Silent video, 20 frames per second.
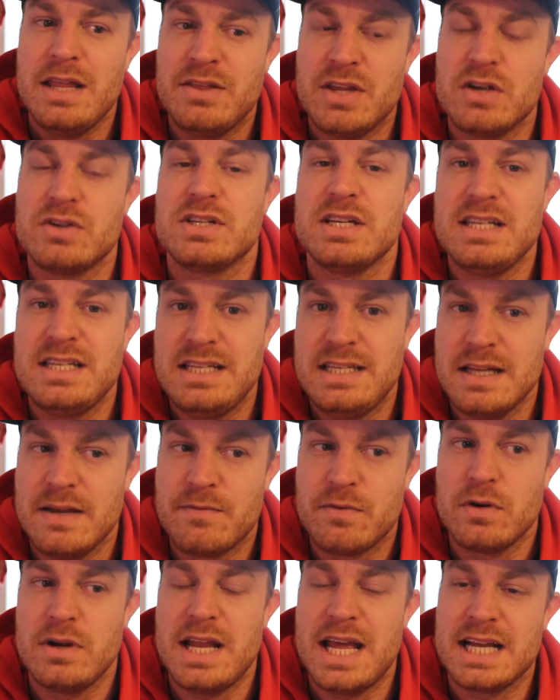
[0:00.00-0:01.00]
there's a
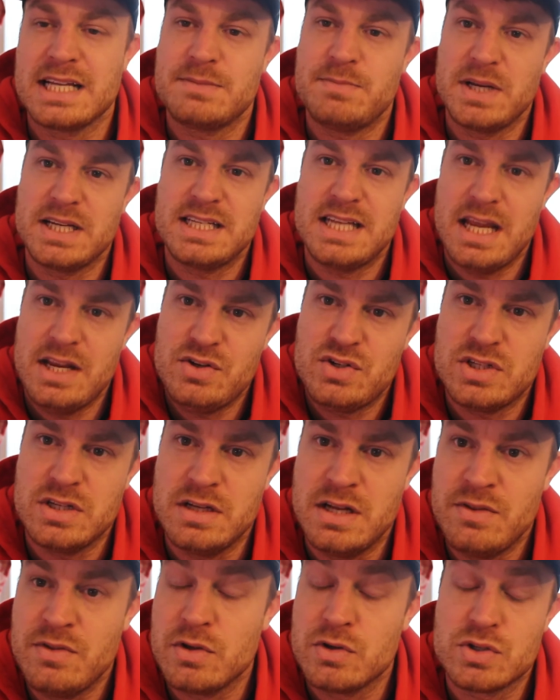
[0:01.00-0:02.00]
different
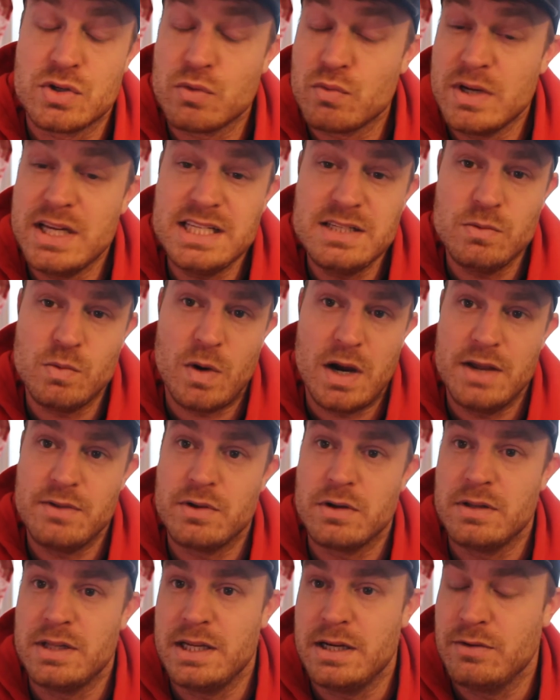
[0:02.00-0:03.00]
expectation, and there's a reason why
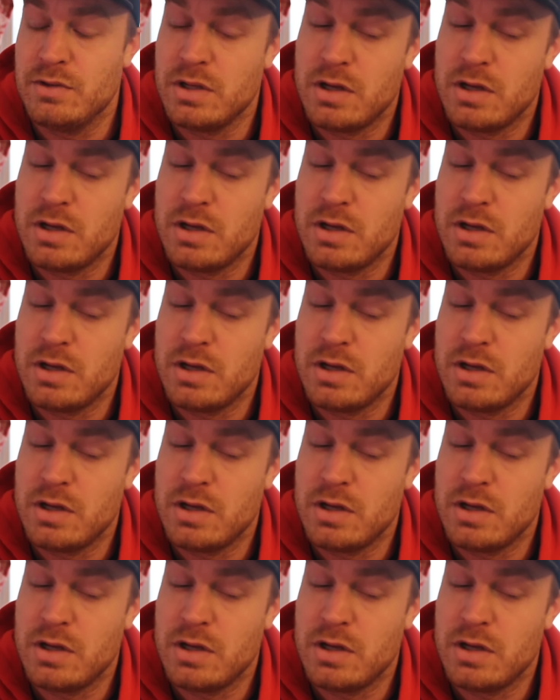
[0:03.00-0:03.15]
they're there.